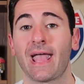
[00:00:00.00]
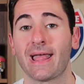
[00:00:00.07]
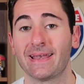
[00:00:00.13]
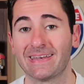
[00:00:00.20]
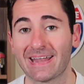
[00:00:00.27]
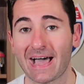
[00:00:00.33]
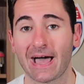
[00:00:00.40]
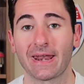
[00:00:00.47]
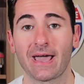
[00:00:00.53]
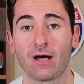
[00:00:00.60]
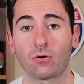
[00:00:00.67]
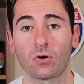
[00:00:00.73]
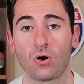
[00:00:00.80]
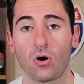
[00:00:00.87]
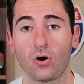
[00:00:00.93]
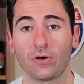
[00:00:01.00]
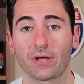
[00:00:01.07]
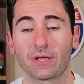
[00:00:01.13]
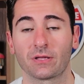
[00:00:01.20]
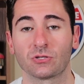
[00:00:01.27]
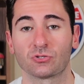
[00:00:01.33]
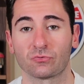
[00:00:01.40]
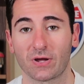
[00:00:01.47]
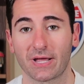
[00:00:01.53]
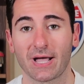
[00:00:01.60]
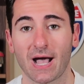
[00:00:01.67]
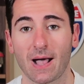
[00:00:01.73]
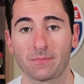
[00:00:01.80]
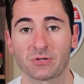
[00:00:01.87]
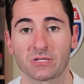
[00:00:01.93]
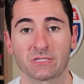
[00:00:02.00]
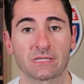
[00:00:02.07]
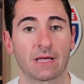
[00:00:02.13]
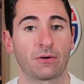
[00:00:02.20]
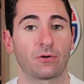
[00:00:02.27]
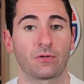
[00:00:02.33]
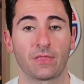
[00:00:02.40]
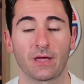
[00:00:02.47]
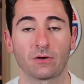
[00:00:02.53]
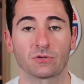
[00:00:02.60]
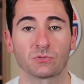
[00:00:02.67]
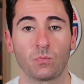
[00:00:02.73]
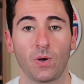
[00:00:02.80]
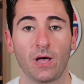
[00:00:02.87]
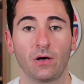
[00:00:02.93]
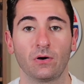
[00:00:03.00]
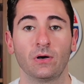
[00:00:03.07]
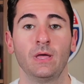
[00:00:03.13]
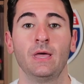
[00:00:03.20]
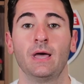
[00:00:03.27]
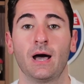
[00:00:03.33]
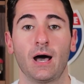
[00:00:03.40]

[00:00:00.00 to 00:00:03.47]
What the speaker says: and non-alcoholic drink options that are there as well.